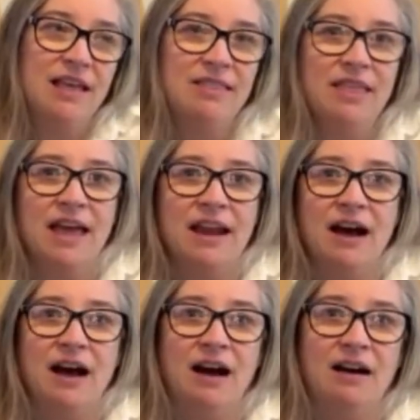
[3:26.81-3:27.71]
that
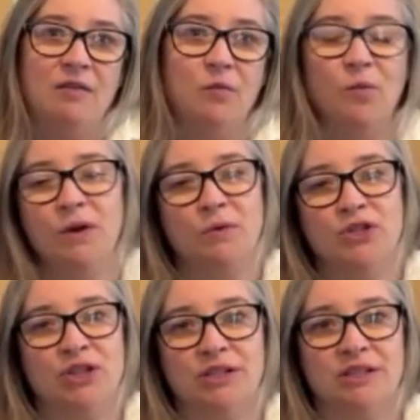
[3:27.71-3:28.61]
we would
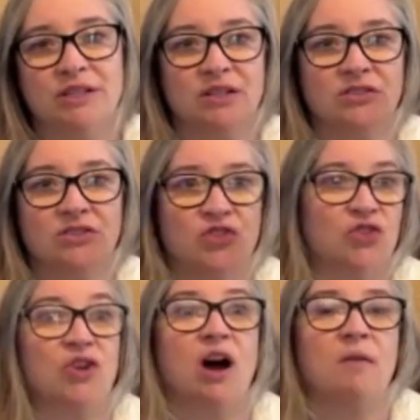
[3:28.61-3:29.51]
just
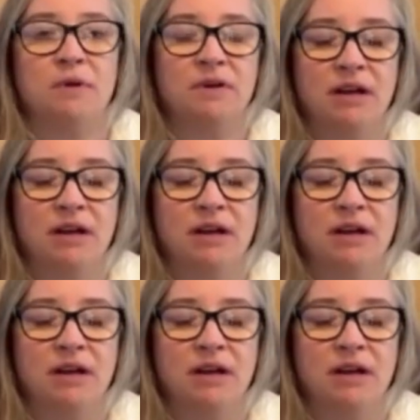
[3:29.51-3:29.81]
stop.